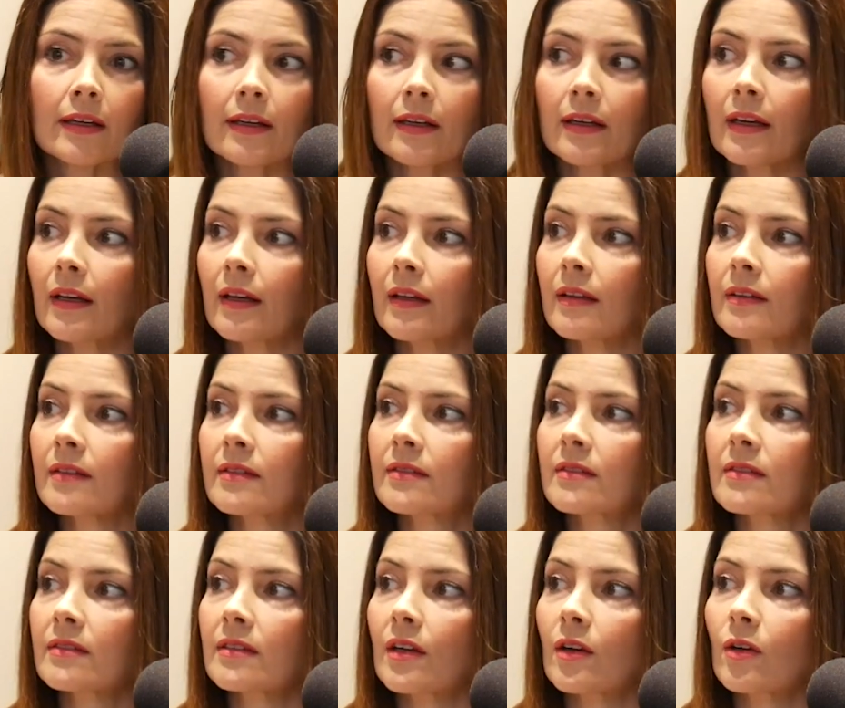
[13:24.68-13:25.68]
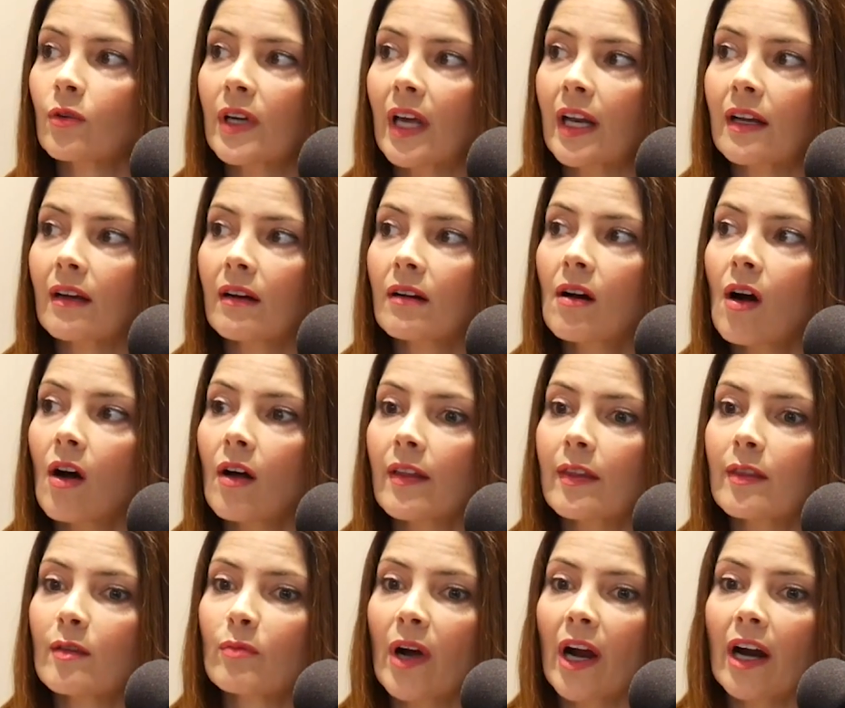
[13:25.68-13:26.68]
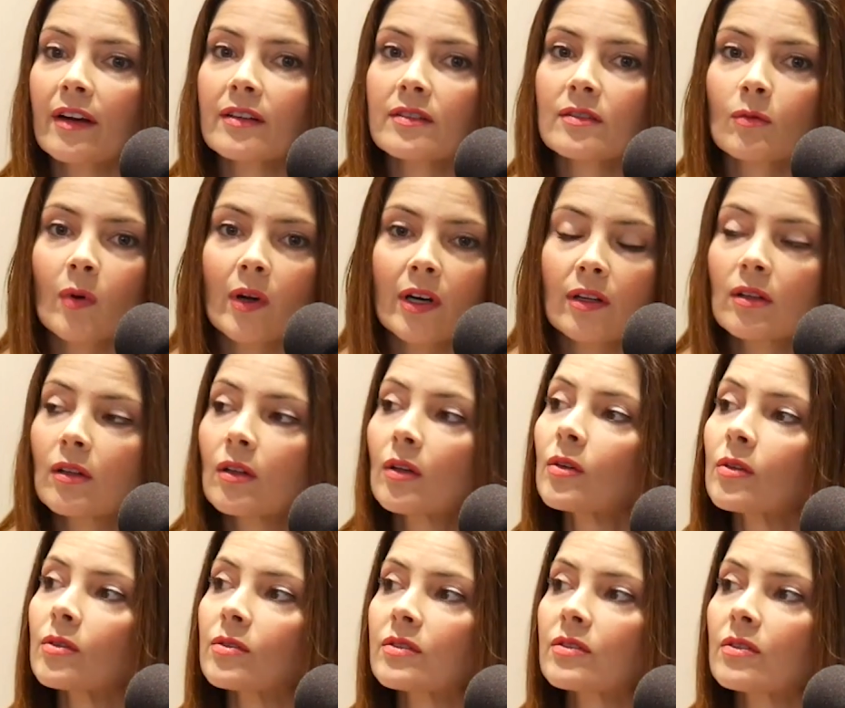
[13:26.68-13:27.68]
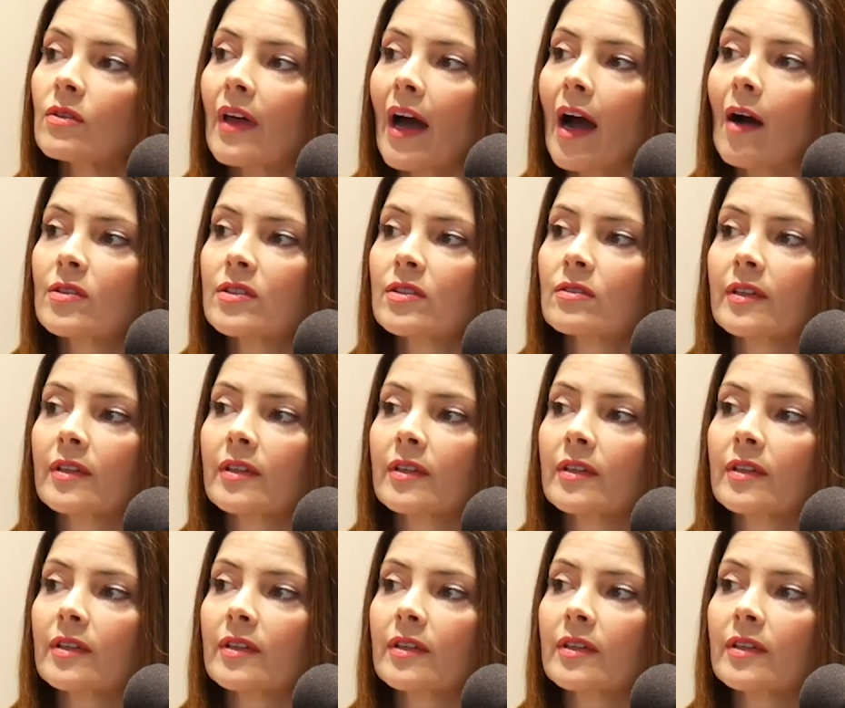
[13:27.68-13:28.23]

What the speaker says: getting a call that the buyer doesn't want to close. So that was a